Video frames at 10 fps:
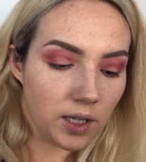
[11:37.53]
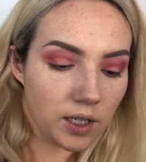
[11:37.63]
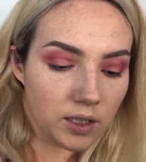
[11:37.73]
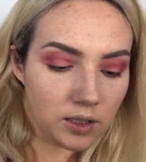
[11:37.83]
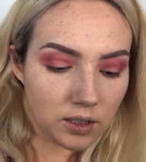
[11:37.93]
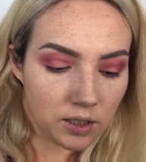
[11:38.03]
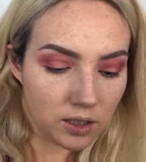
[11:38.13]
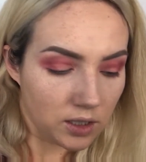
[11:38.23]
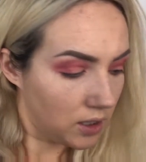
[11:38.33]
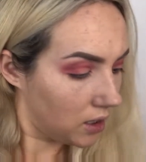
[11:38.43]
and
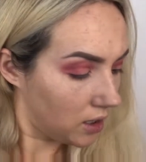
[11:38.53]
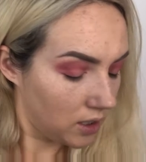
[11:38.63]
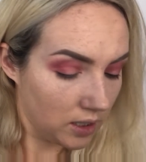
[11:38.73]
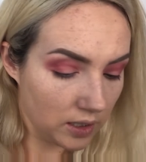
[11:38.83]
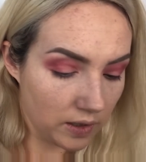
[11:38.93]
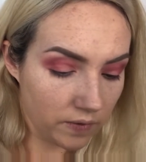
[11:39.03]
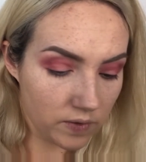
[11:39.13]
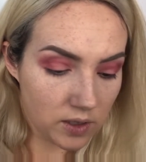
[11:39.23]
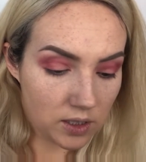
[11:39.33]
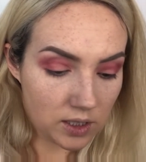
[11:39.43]

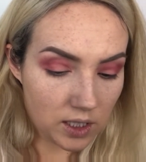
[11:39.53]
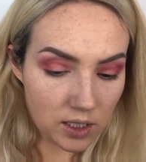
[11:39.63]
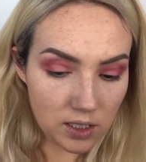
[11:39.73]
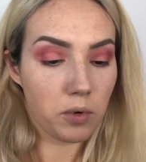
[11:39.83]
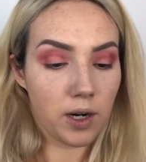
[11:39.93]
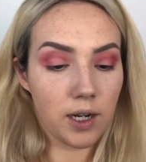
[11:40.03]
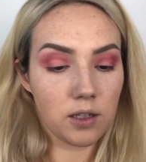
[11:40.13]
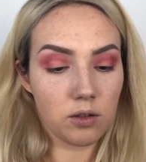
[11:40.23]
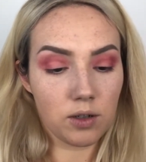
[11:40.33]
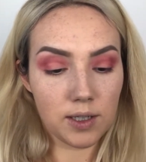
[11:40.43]
if this
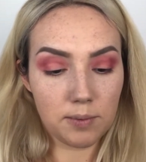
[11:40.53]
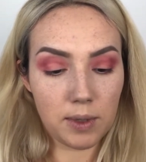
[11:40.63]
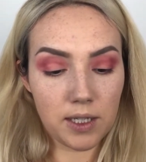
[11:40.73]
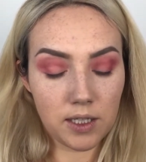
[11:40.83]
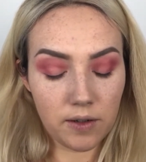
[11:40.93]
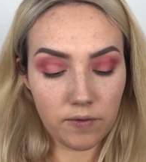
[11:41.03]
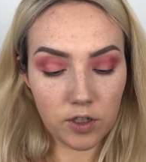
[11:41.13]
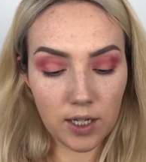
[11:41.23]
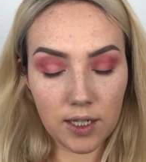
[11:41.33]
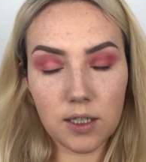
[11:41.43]
brand too expensive,
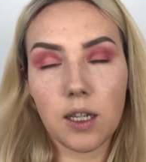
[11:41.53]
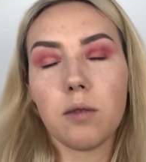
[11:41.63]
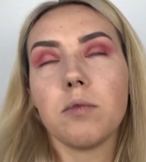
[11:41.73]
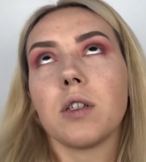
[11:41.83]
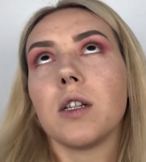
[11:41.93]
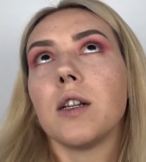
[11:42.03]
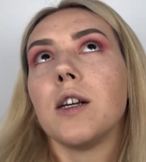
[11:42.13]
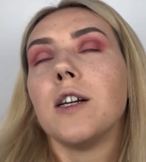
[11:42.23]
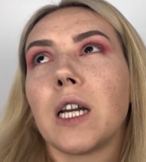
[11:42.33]
take something.